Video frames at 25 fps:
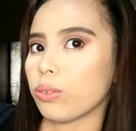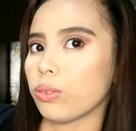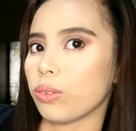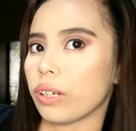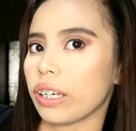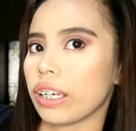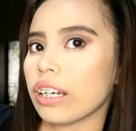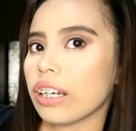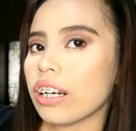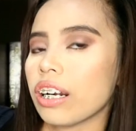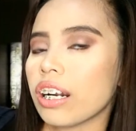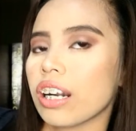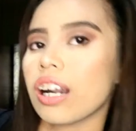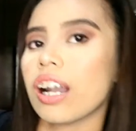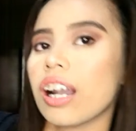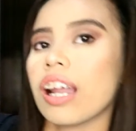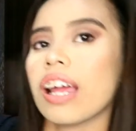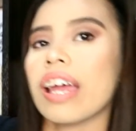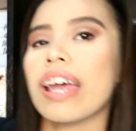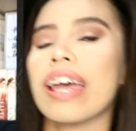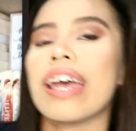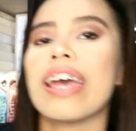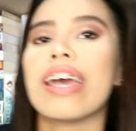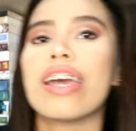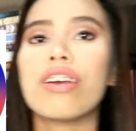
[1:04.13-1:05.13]
here.
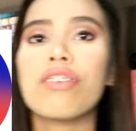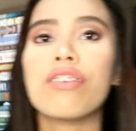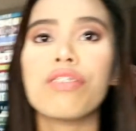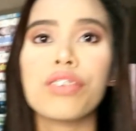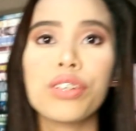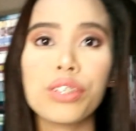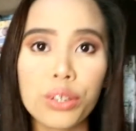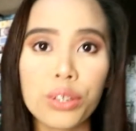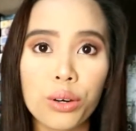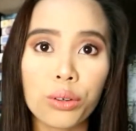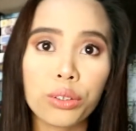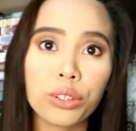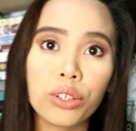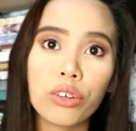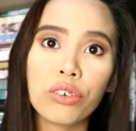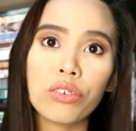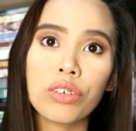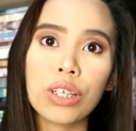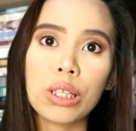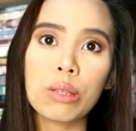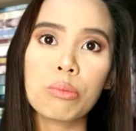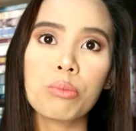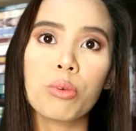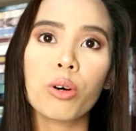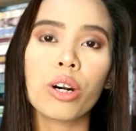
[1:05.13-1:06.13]
If you don't know
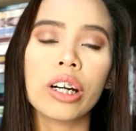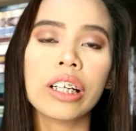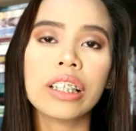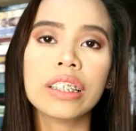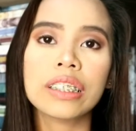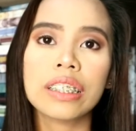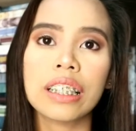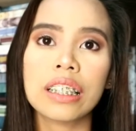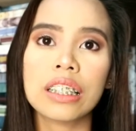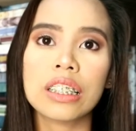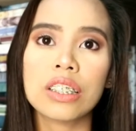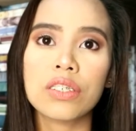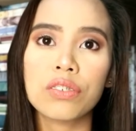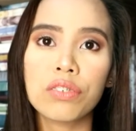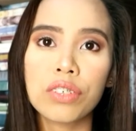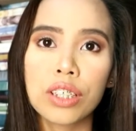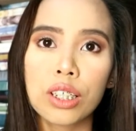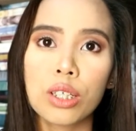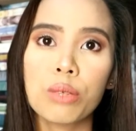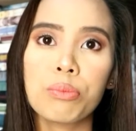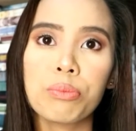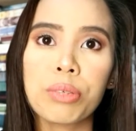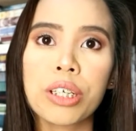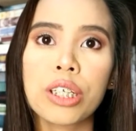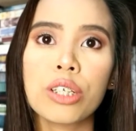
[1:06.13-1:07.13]
Philborgs, it's
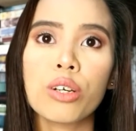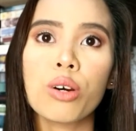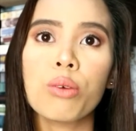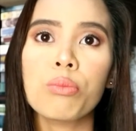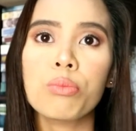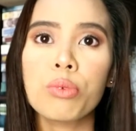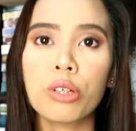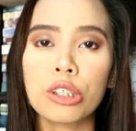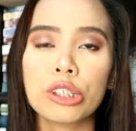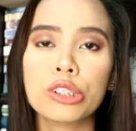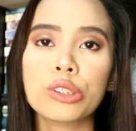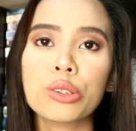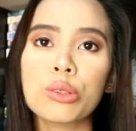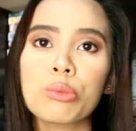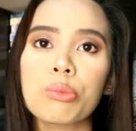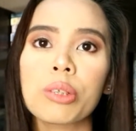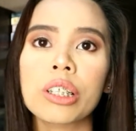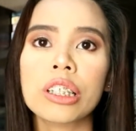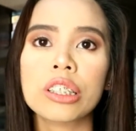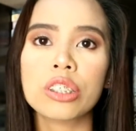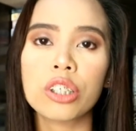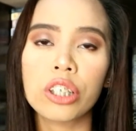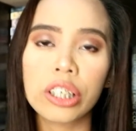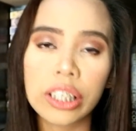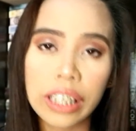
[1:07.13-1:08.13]
Filipino
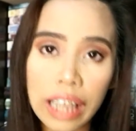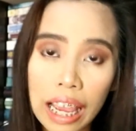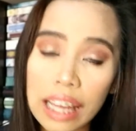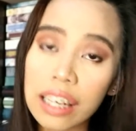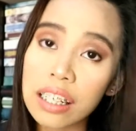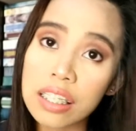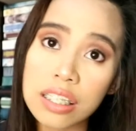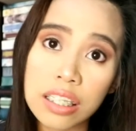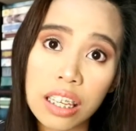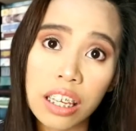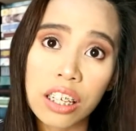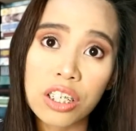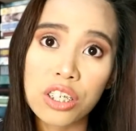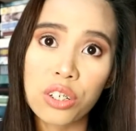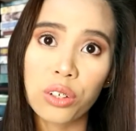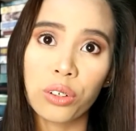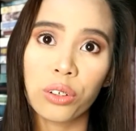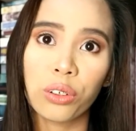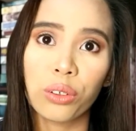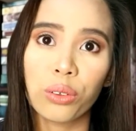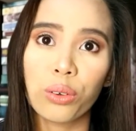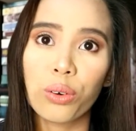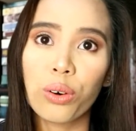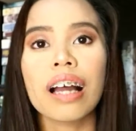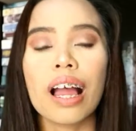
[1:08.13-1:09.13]
Booktubers
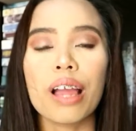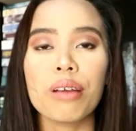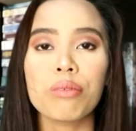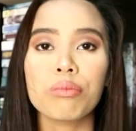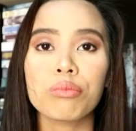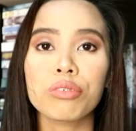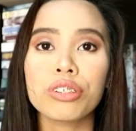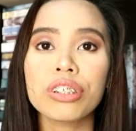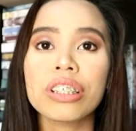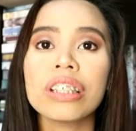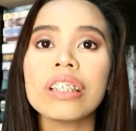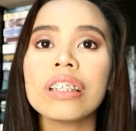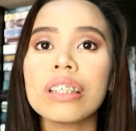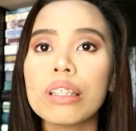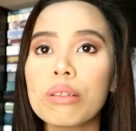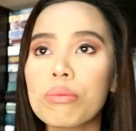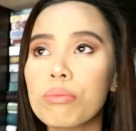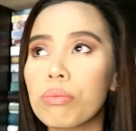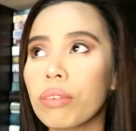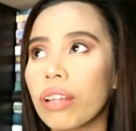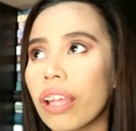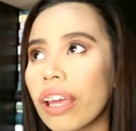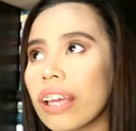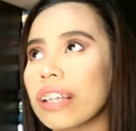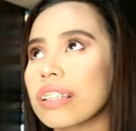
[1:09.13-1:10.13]
Organization. I'm really
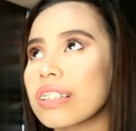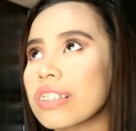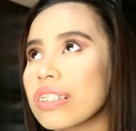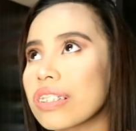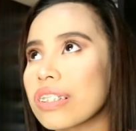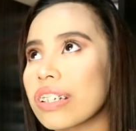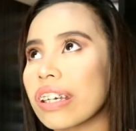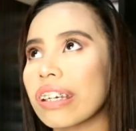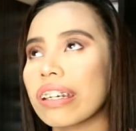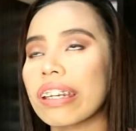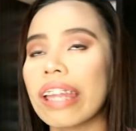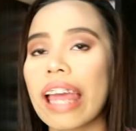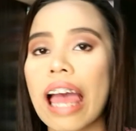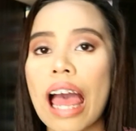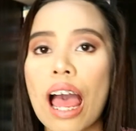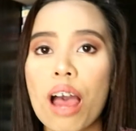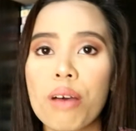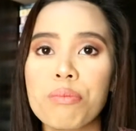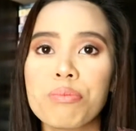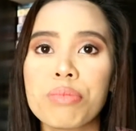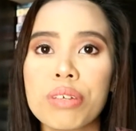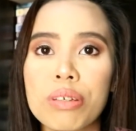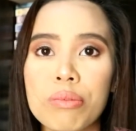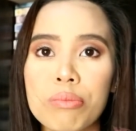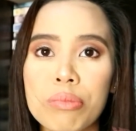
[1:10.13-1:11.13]
blessed and
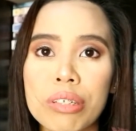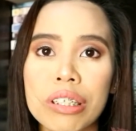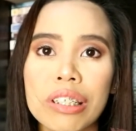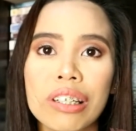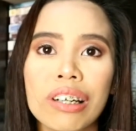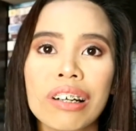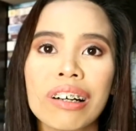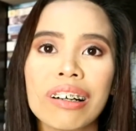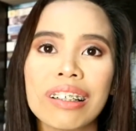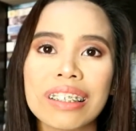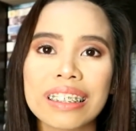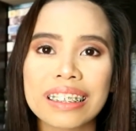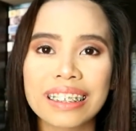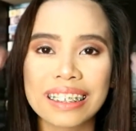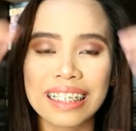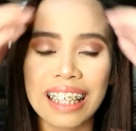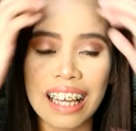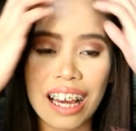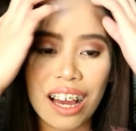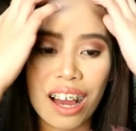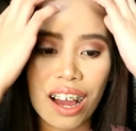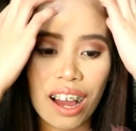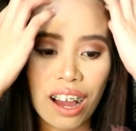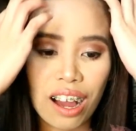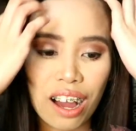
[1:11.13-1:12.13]
happy because
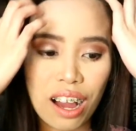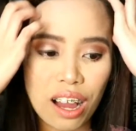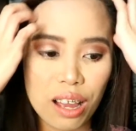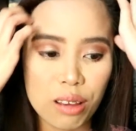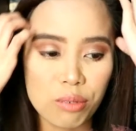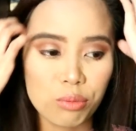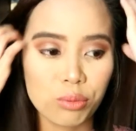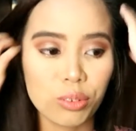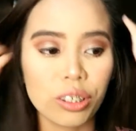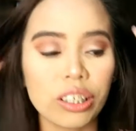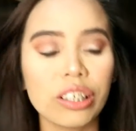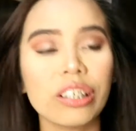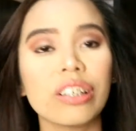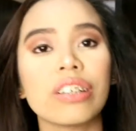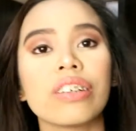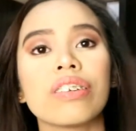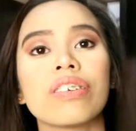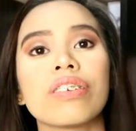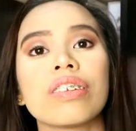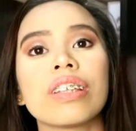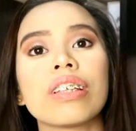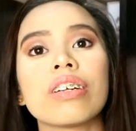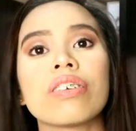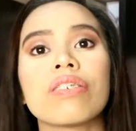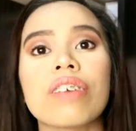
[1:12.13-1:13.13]
I'm one
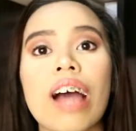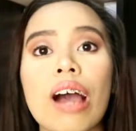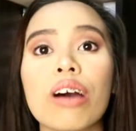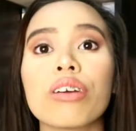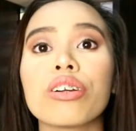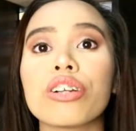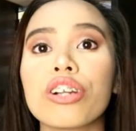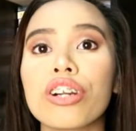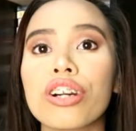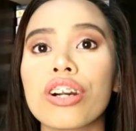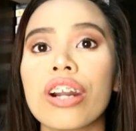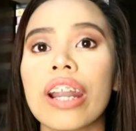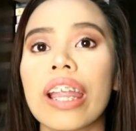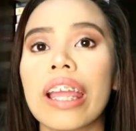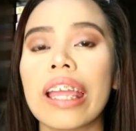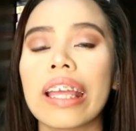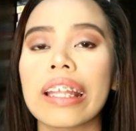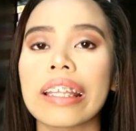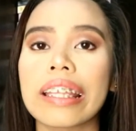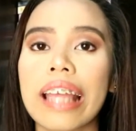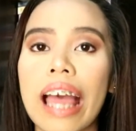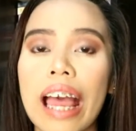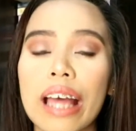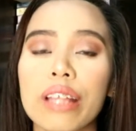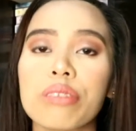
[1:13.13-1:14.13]
of the founder
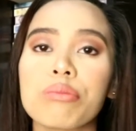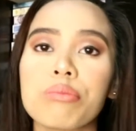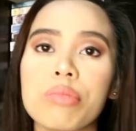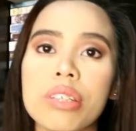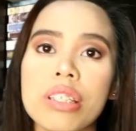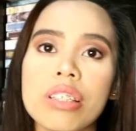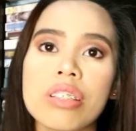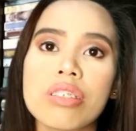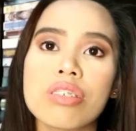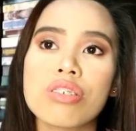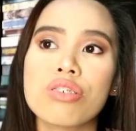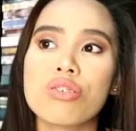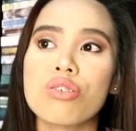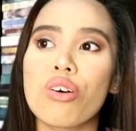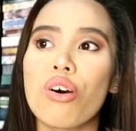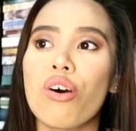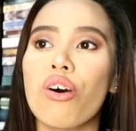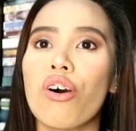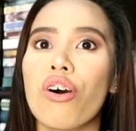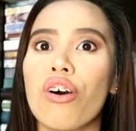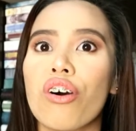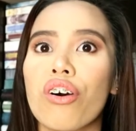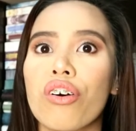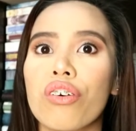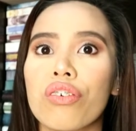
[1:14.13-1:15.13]
and admins
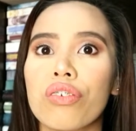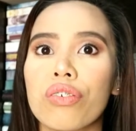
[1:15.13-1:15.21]
of